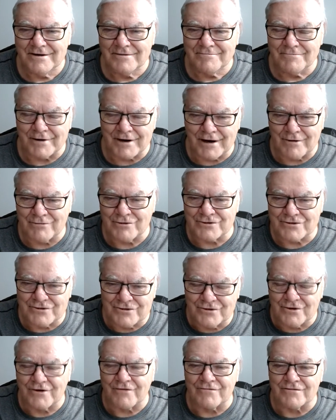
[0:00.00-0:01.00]
but I was
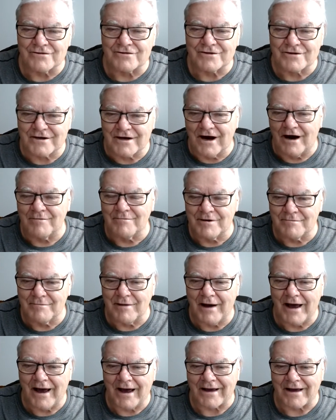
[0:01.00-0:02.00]
nervous coming
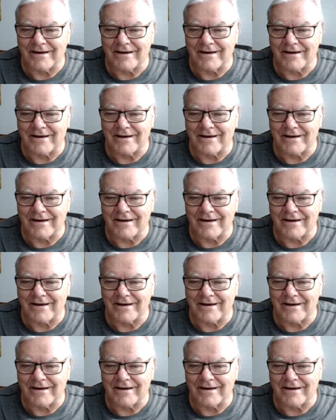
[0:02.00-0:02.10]
back.